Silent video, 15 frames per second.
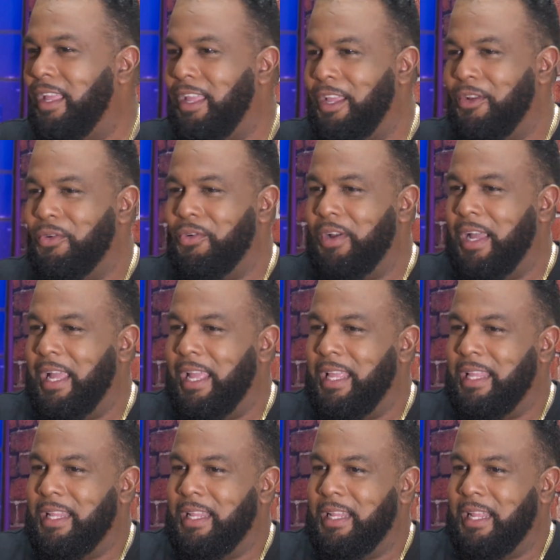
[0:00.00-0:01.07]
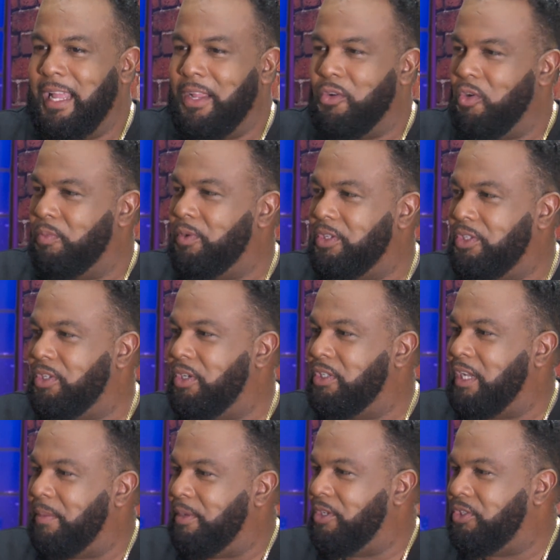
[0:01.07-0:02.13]
you know, I I grew up in
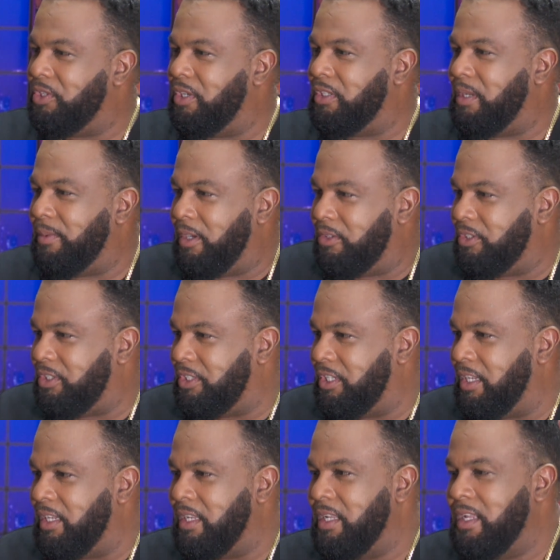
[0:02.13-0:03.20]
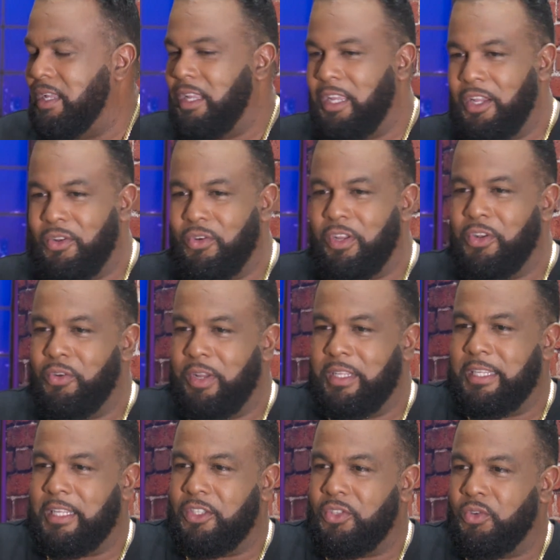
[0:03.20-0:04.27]
church. I'm in church. I'm a Christian. Yeah, yeah. You know, you know
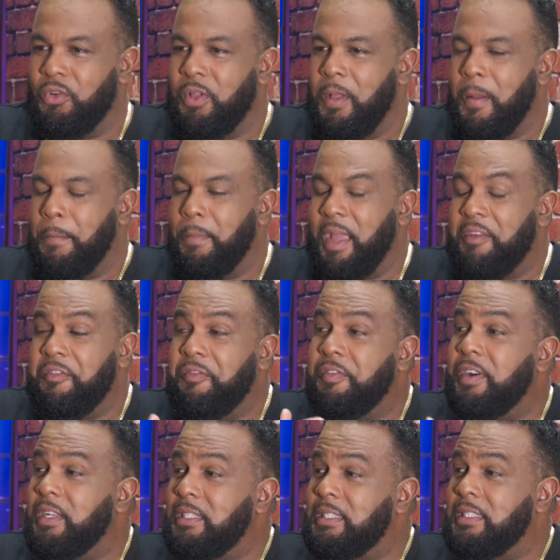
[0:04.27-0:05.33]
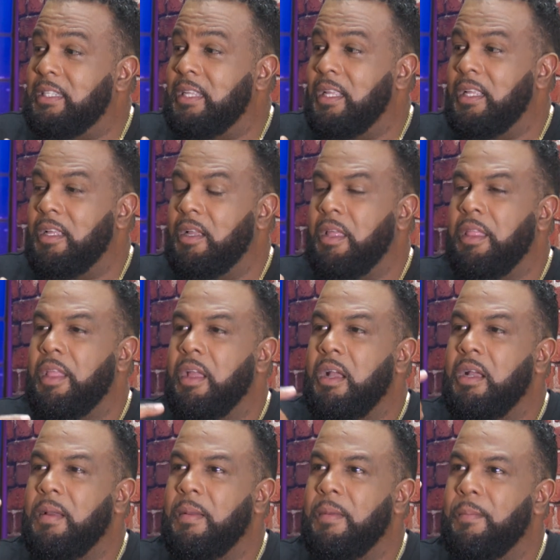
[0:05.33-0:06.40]
anything. So my first
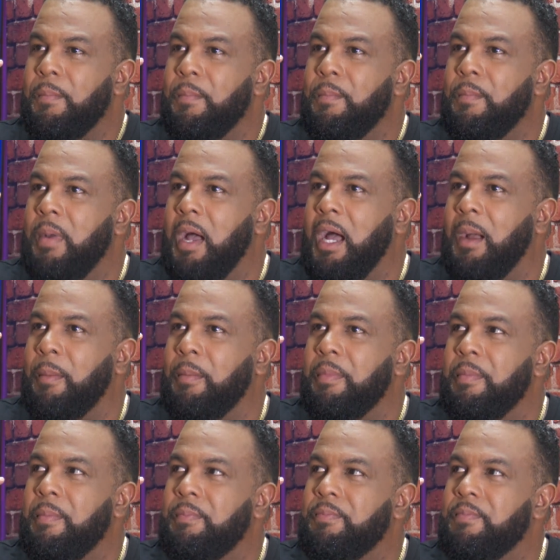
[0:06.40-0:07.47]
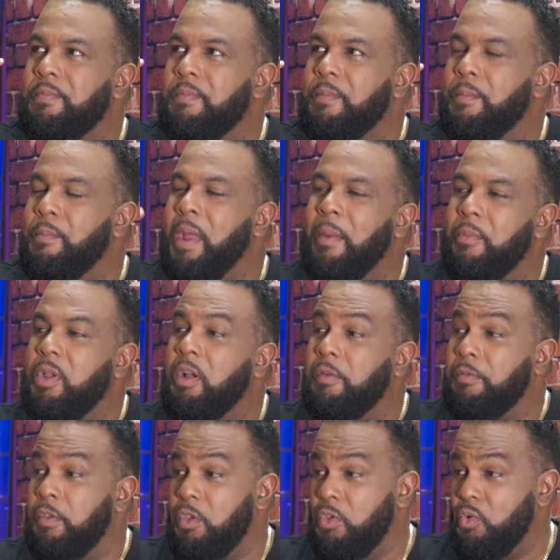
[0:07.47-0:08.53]
um memory
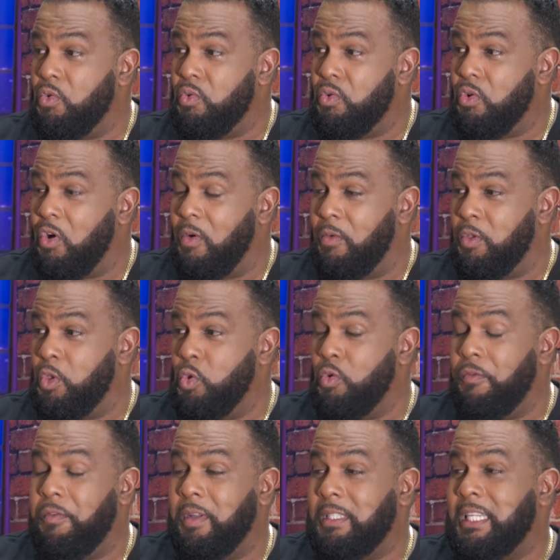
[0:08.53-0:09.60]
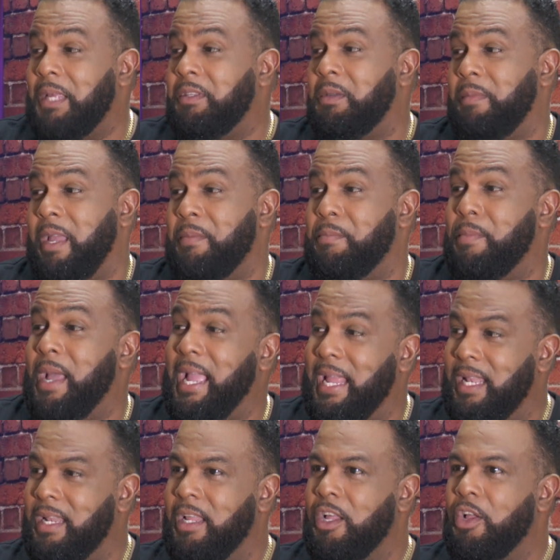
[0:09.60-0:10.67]
of you or mm-hmm. you first came to my
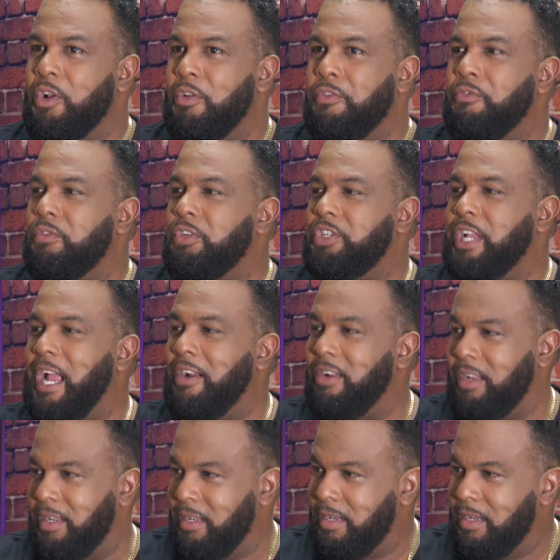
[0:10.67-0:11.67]
mind through Jaron